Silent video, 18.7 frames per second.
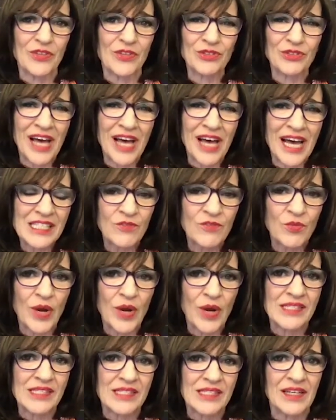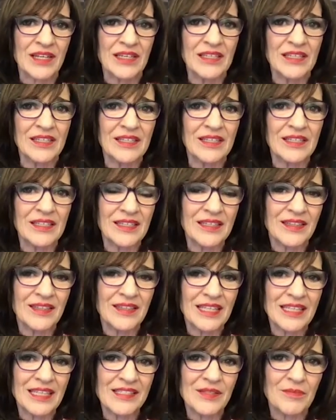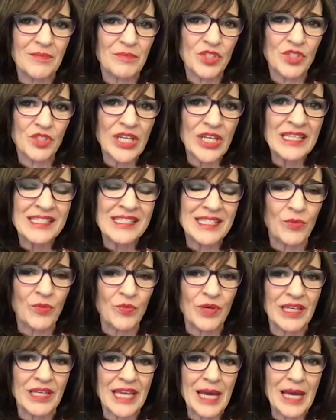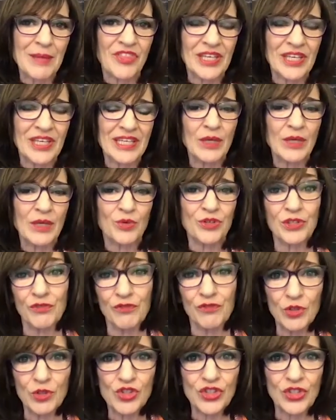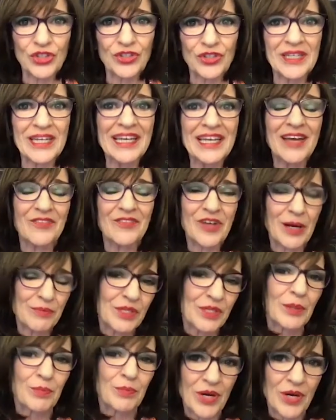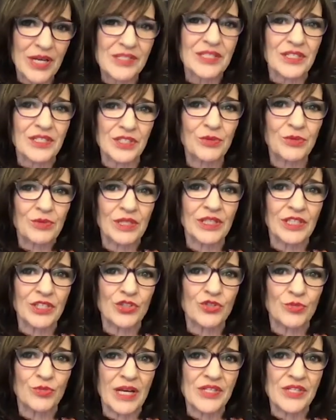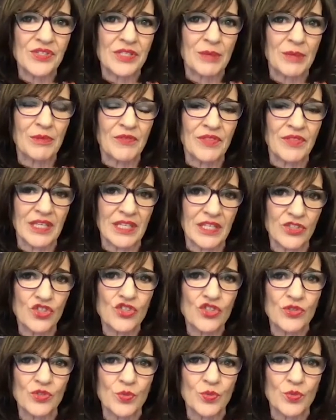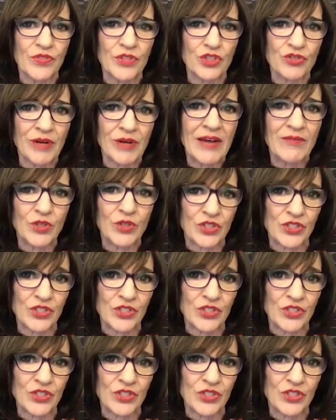And there are lots of ways that these machines that we kept thinking were in the future have come to the present to really address some of the issues with the travel